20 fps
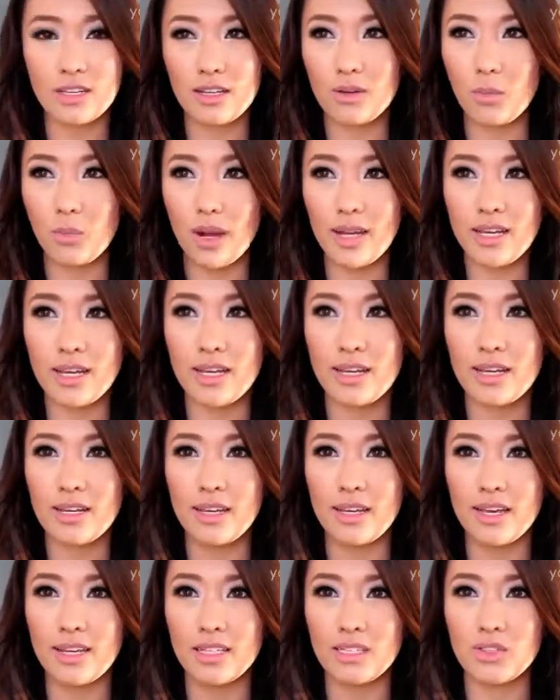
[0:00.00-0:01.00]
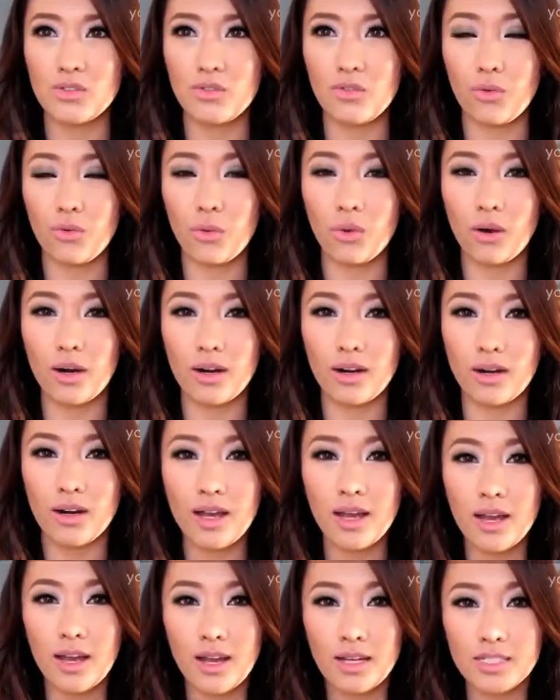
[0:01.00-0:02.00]
Whitening is for
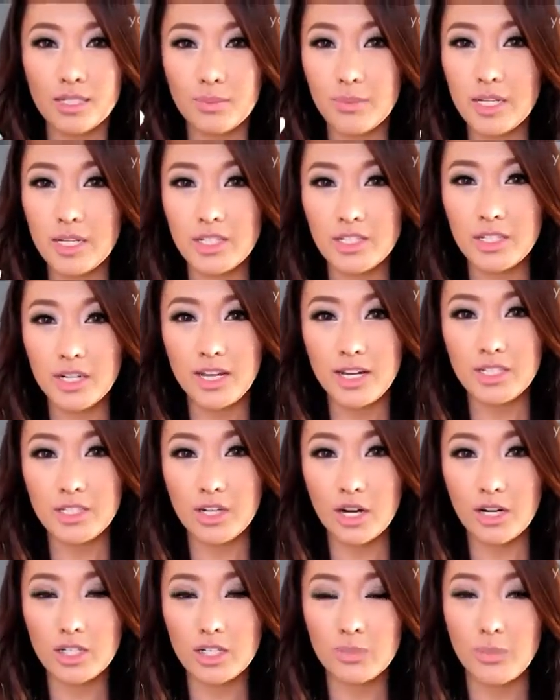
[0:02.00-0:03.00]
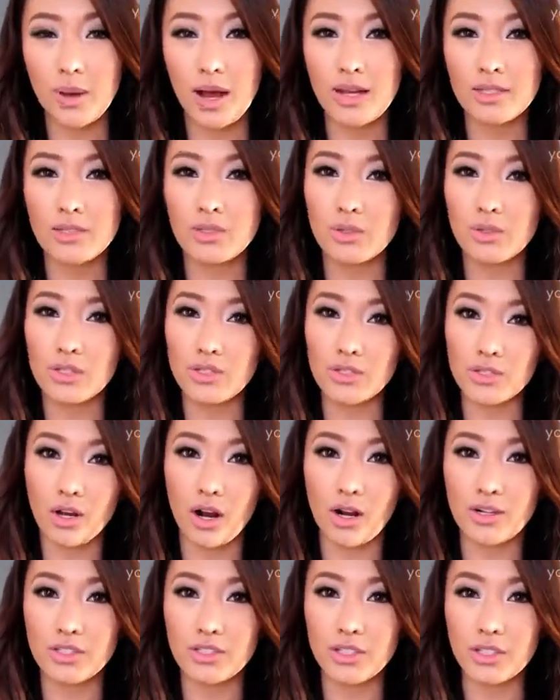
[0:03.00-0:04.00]
diminishing any dark spots or
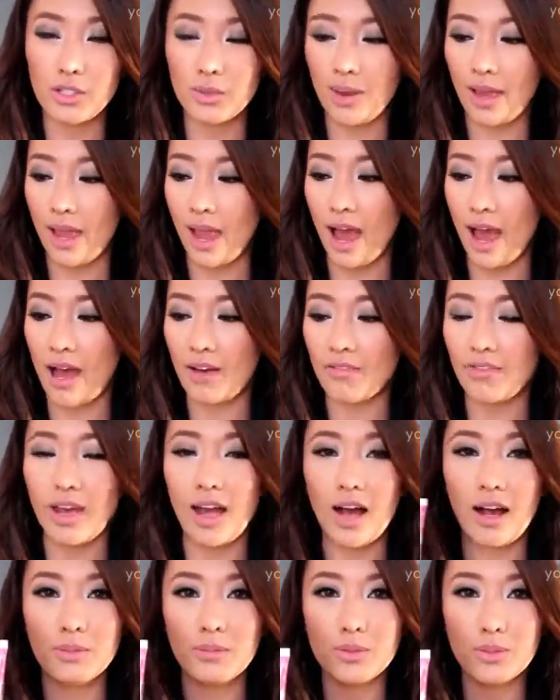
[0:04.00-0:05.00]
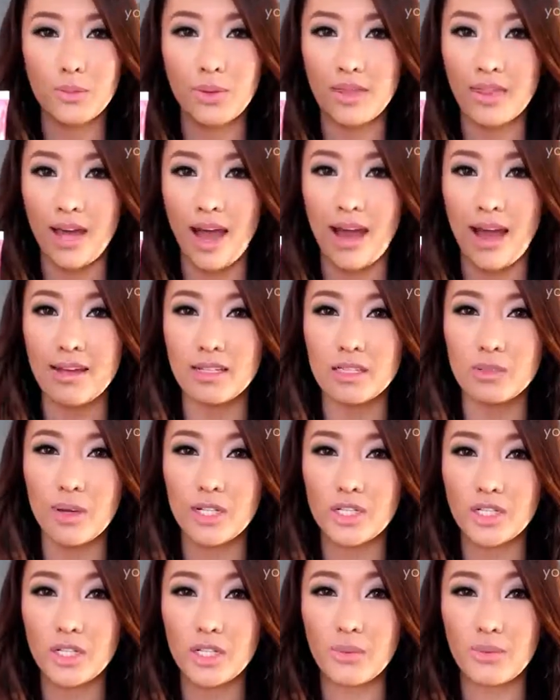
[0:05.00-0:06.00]
scars that you may have. It helps with that,
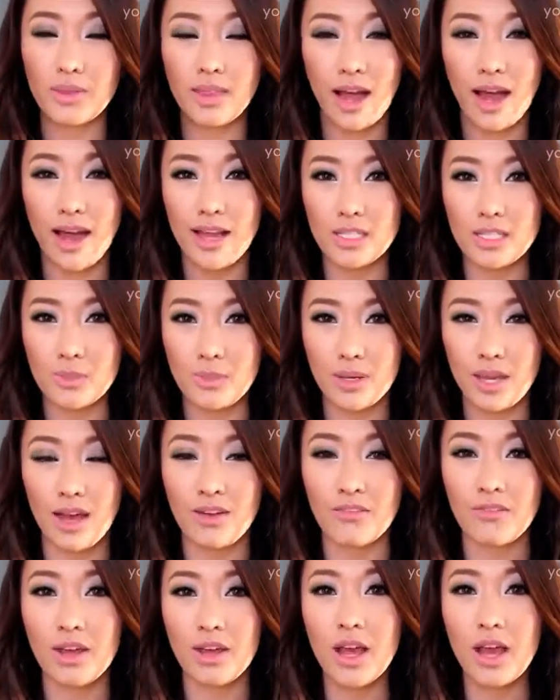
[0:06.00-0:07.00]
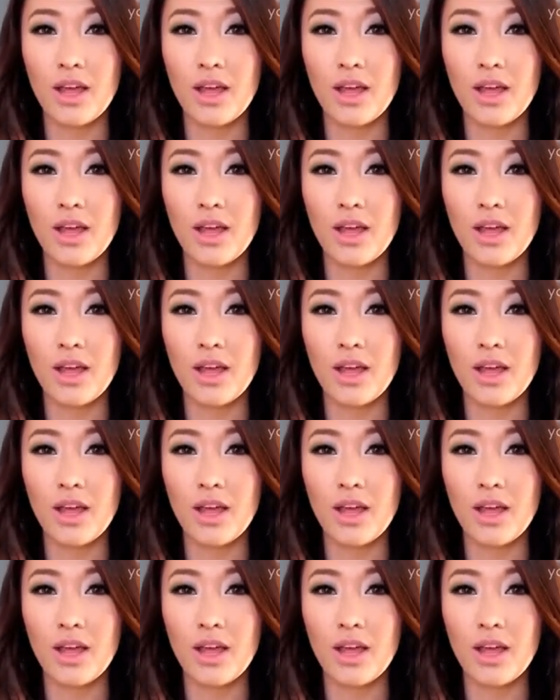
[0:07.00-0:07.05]
especially with the high SPF.